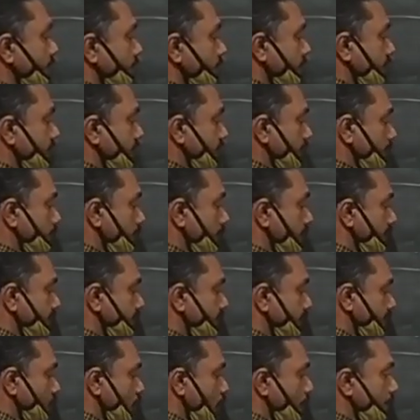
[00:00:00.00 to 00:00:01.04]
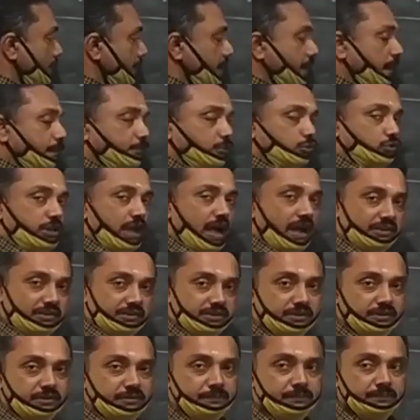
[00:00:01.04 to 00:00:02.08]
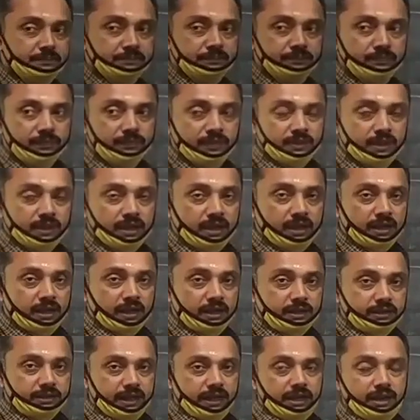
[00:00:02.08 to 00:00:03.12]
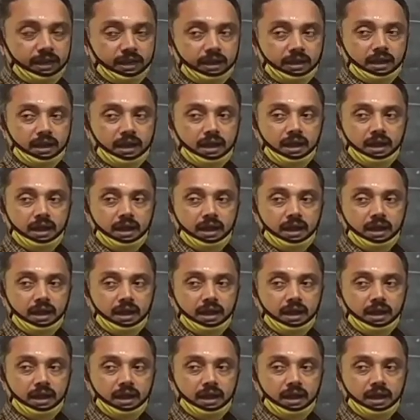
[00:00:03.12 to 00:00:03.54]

We complete the topic up to that. Then